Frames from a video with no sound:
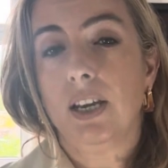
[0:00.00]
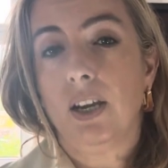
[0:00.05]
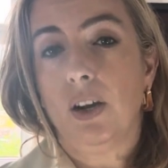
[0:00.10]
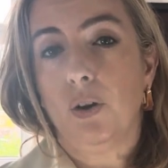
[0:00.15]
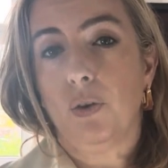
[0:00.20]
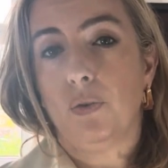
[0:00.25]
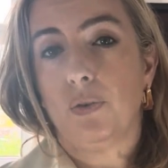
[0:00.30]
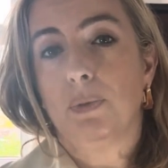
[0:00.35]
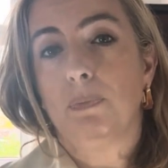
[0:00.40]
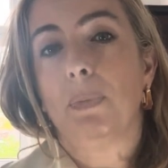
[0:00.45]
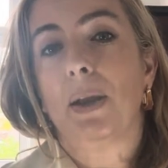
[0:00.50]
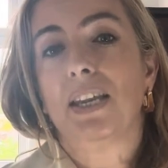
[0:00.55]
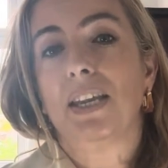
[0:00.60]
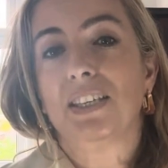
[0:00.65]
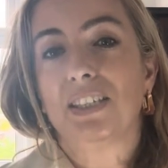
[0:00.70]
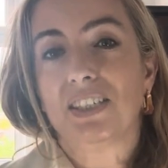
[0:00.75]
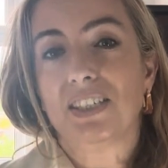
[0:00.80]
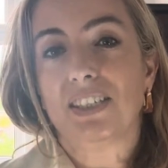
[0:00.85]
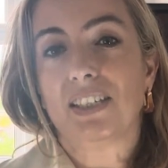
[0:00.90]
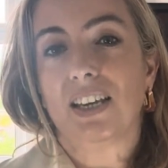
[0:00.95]
or is
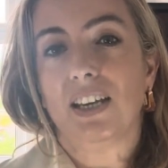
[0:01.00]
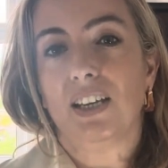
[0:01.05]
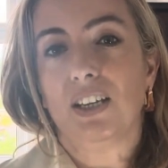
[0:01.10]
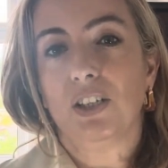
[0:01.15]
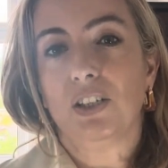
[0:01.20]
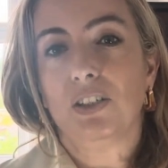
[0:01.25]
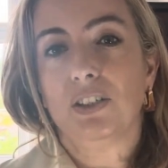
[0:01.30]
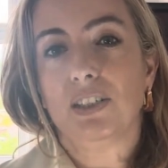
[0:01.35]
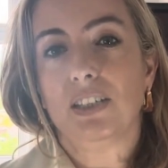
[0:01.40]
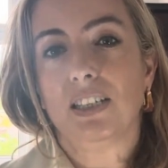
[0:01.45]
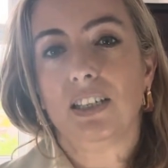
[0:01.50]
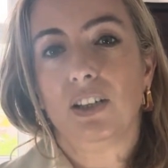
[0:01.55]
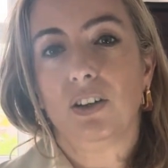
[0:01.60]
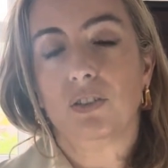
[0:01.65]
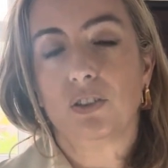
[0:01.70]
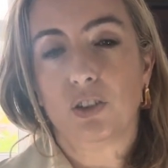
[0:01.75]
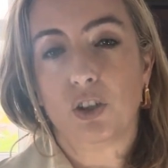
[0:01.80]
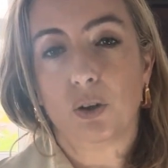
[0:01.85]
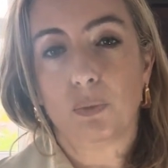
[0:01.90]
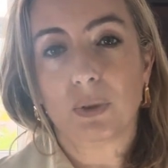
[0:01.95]
based loosely
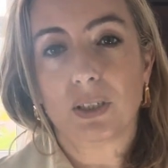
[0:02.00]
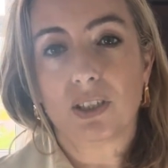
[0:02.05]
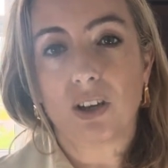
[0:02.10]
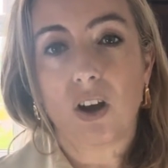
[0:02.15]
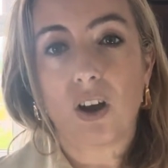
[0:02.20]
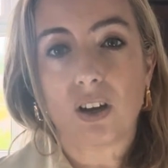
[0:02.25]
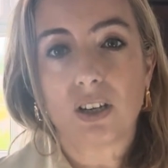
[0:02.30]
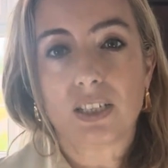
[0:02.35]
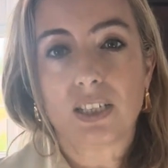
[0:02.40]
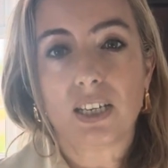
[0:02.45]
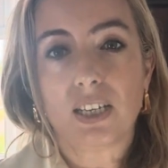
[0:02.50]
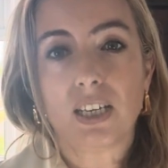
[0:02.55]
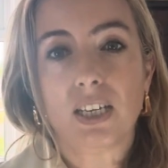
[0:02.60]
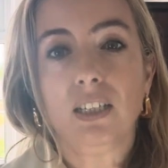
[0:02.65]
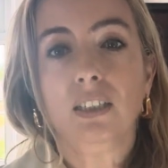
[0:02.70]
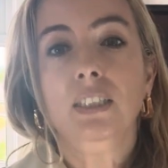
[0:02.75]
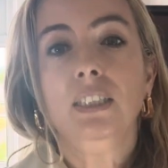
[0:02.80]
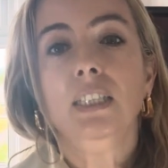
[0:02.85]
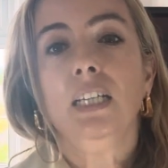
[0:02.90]
on Thomas Hardy,